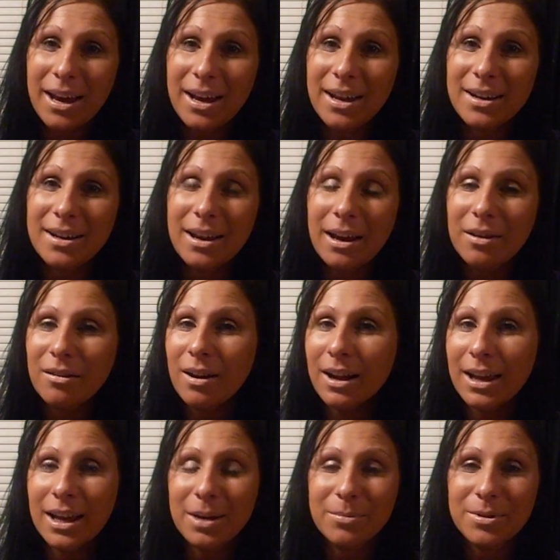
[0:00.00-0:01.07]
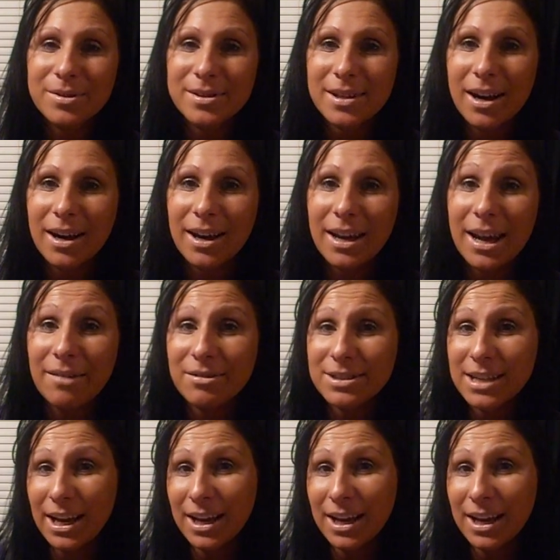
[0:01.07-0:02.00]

And a lot of animals die every